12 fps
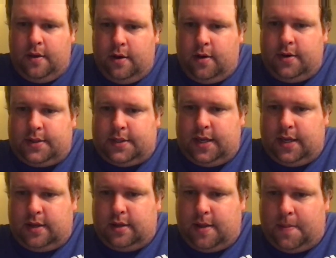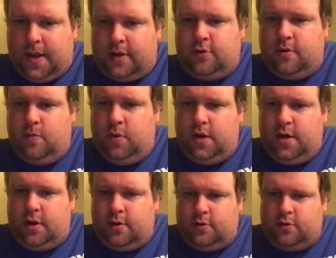noticing the bedroom
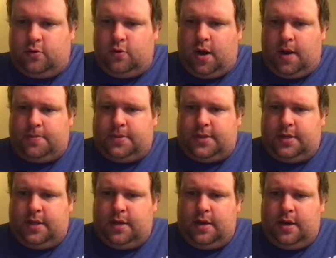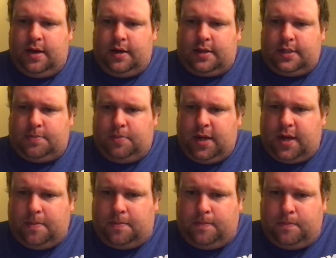window drops and inexplicably